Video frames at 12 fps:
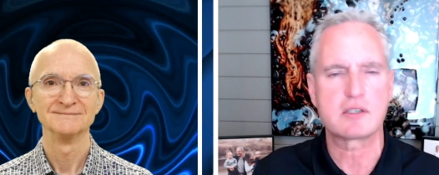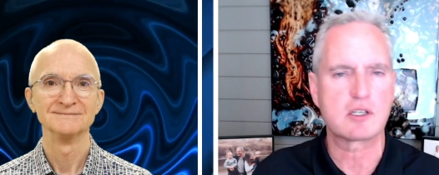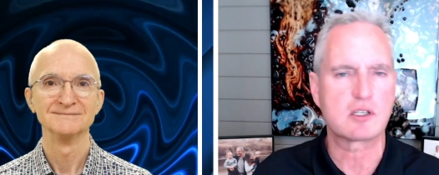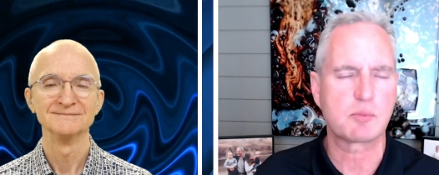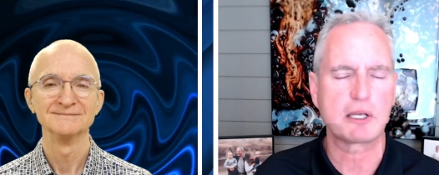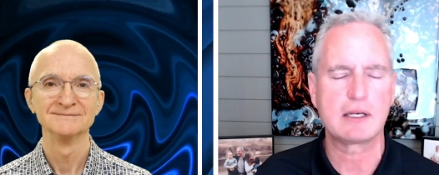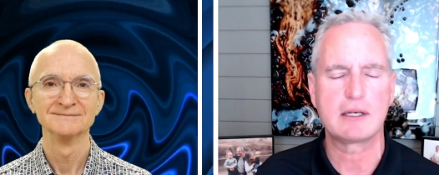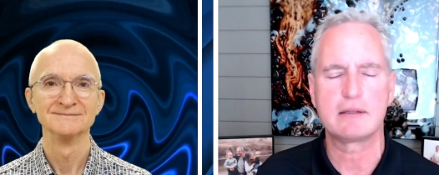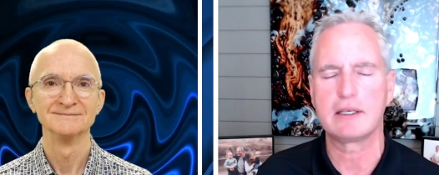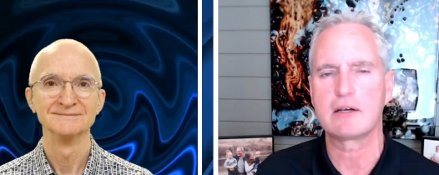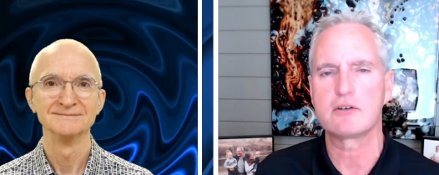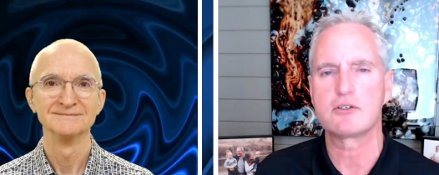Speaker 1: it is that's
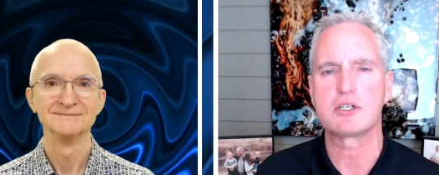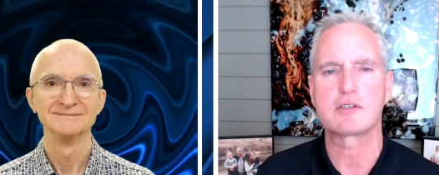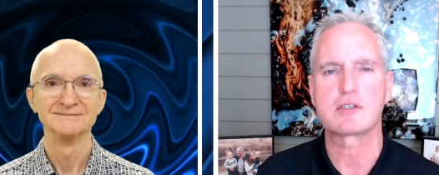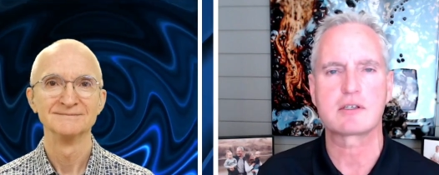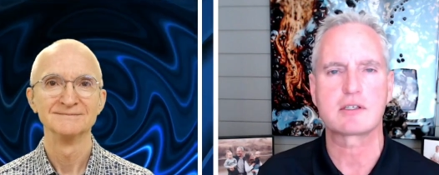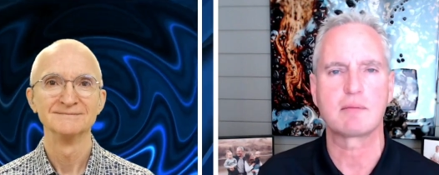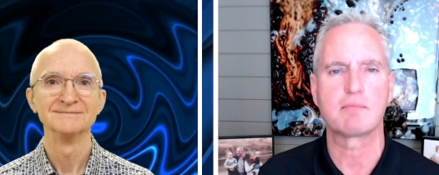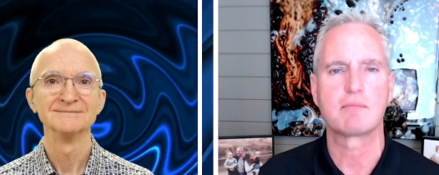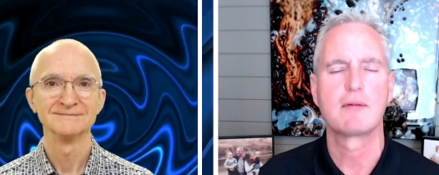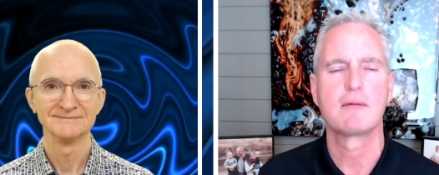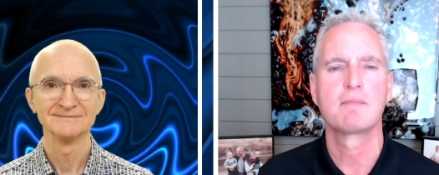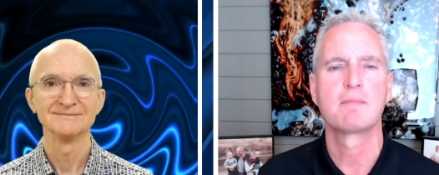playing in the energy
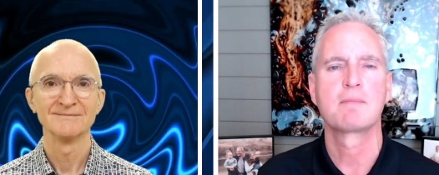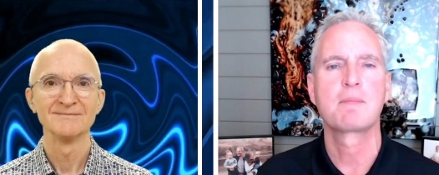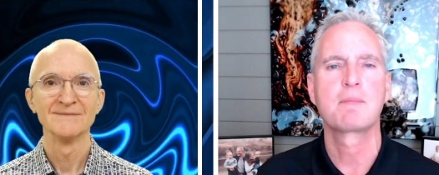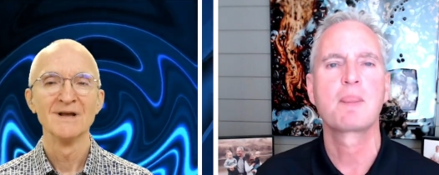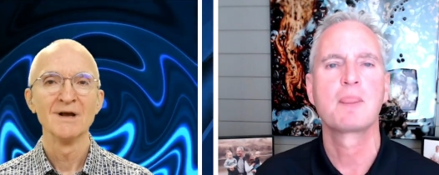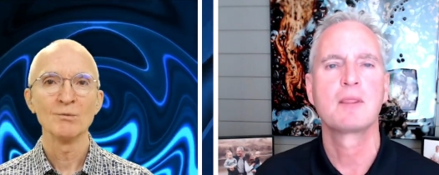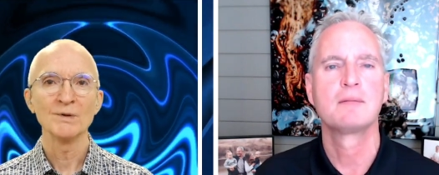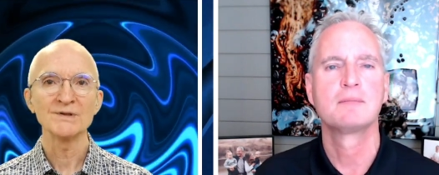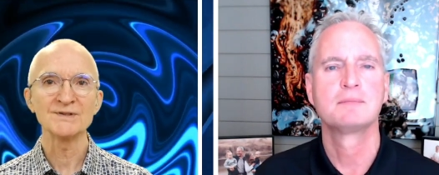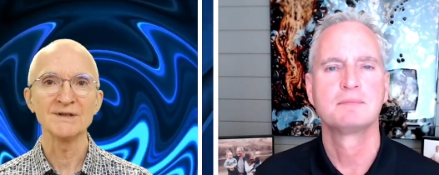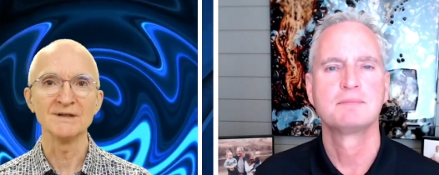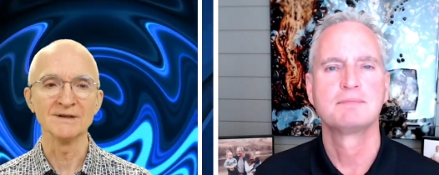system
Speaker 2: What's
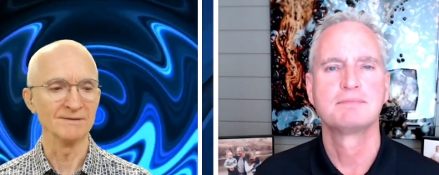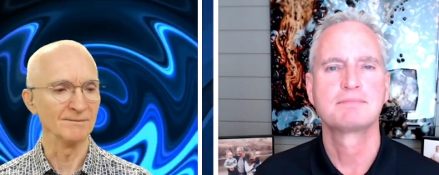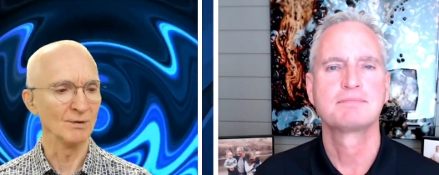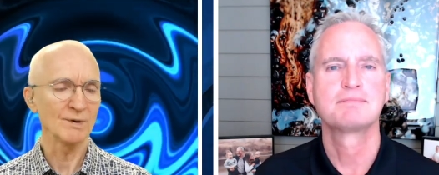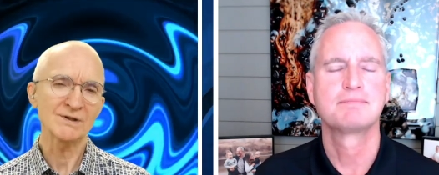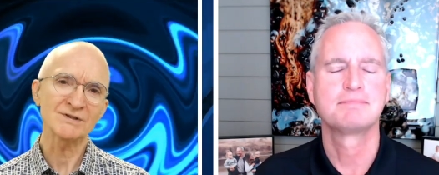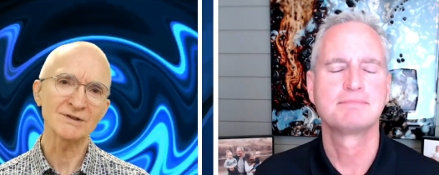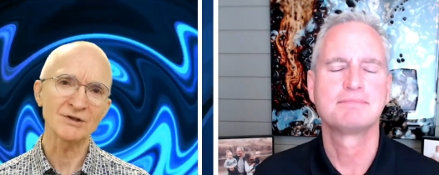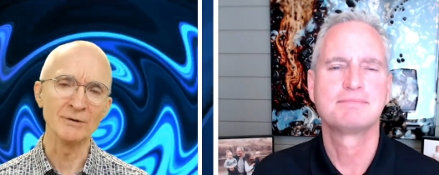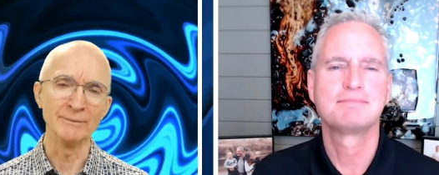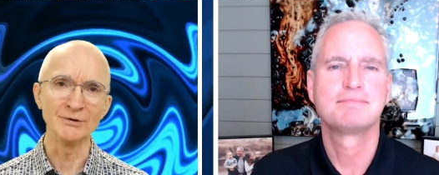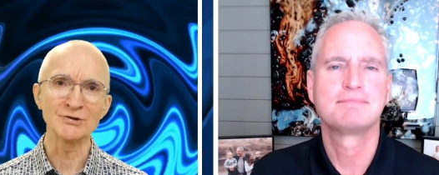the uh, what's the
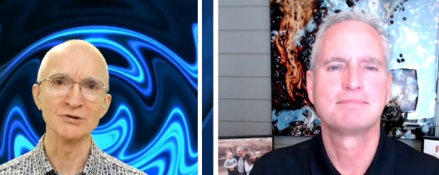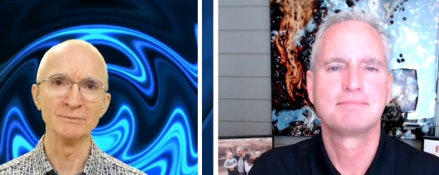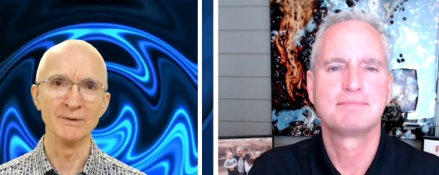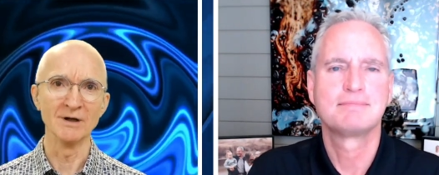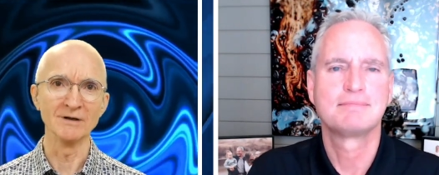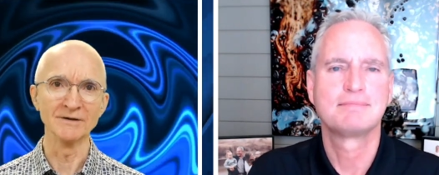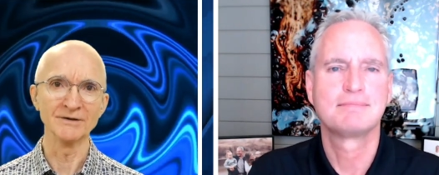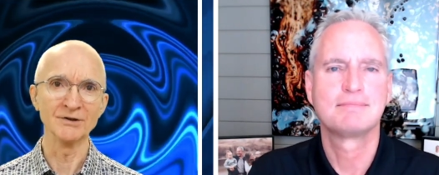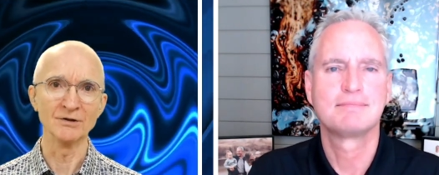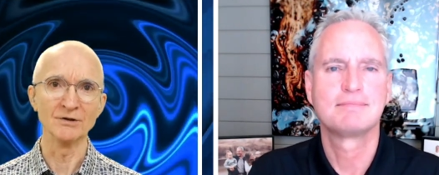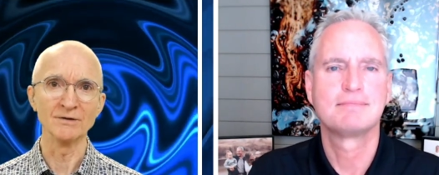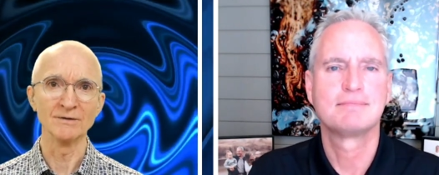commercial model
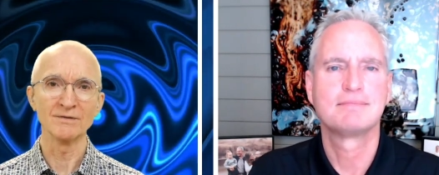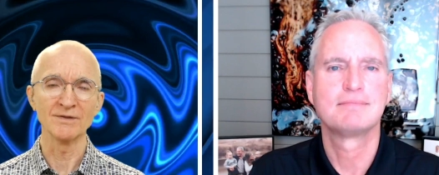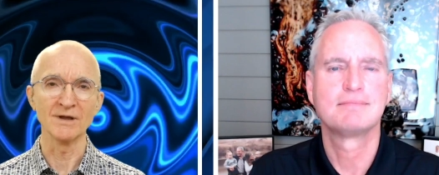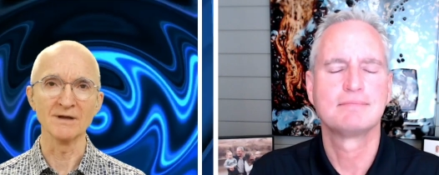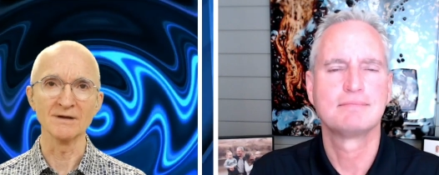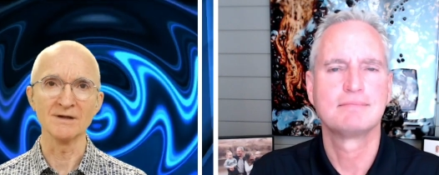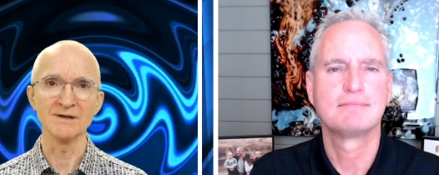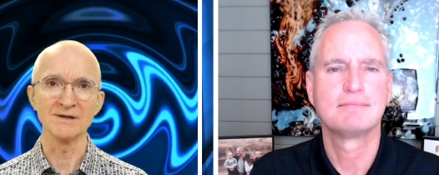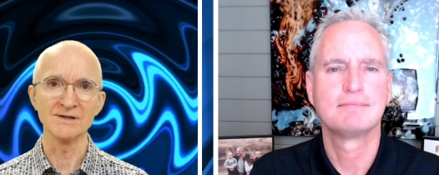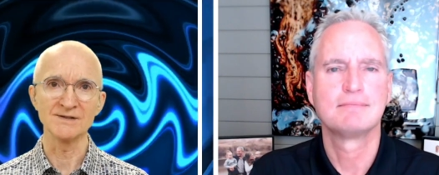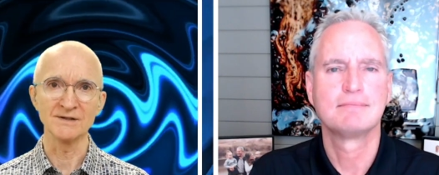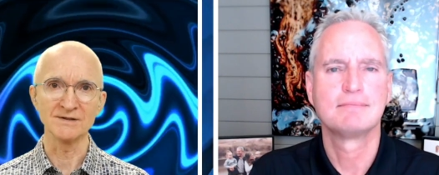here? That
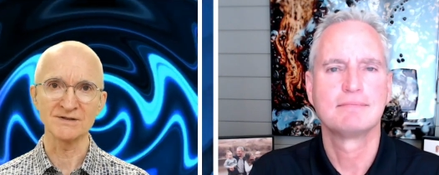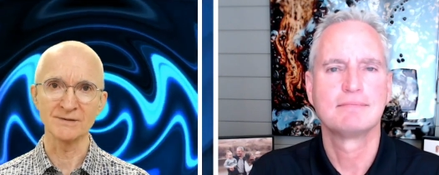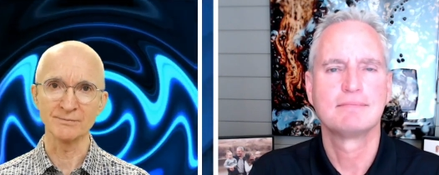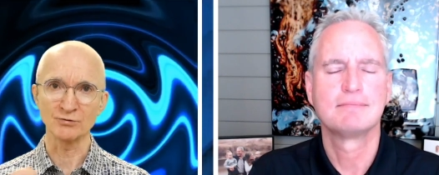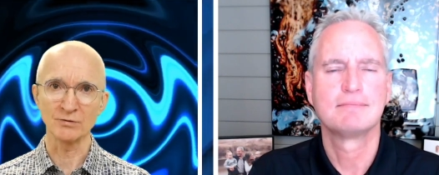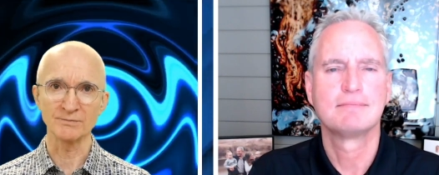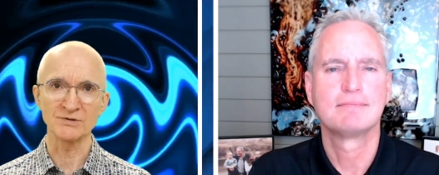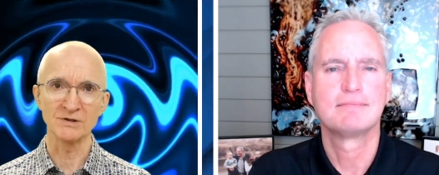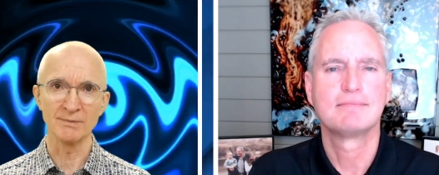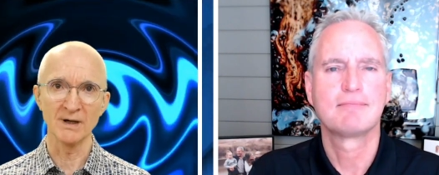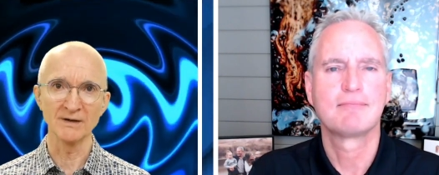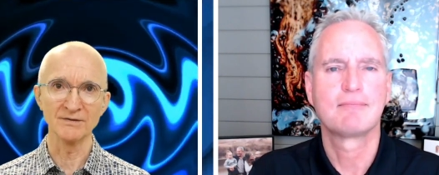is it subscription
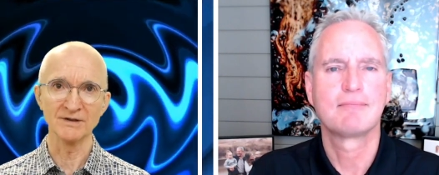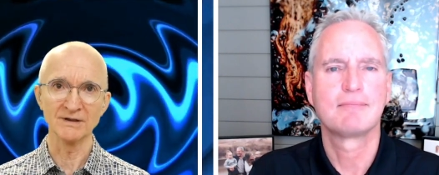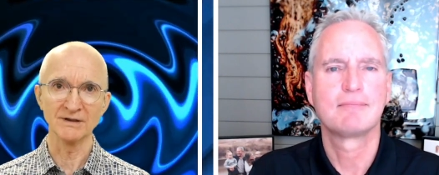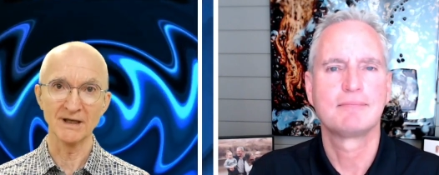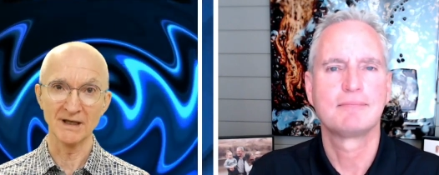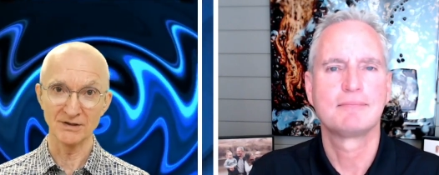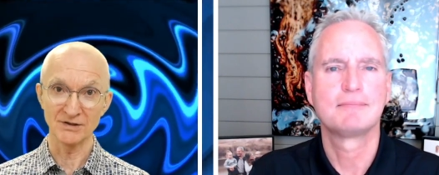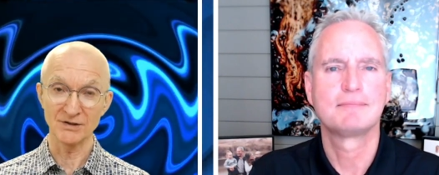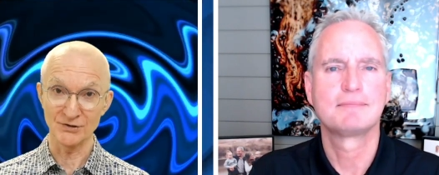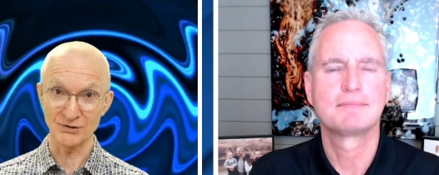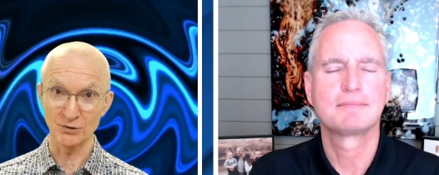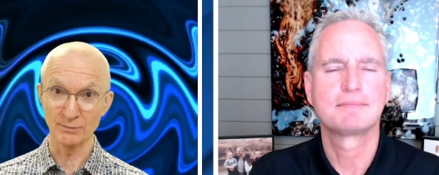by the end
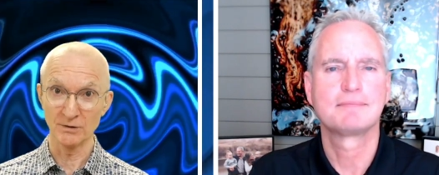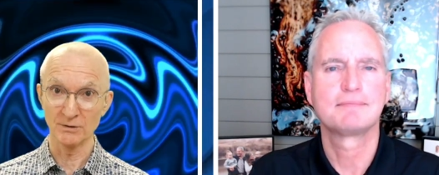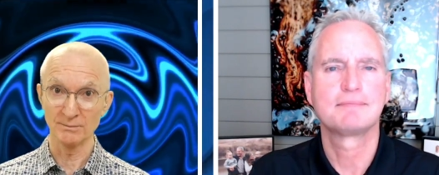consumer?